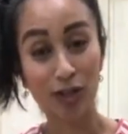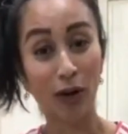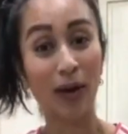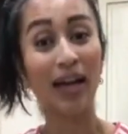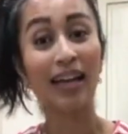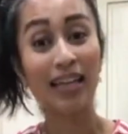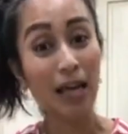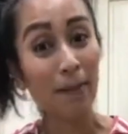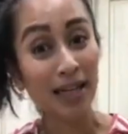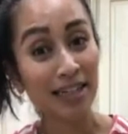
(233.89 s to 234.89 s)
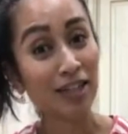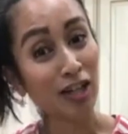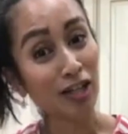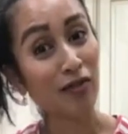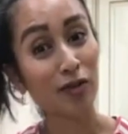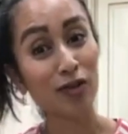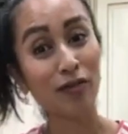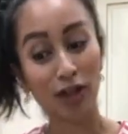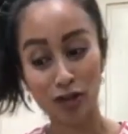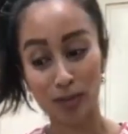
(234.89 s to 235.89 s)
So keep eating lots of fruits
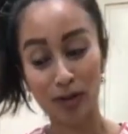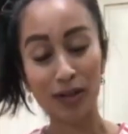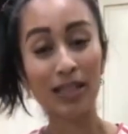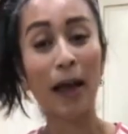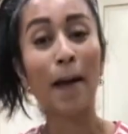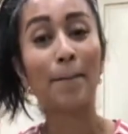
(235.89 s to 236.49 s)
and vegetables.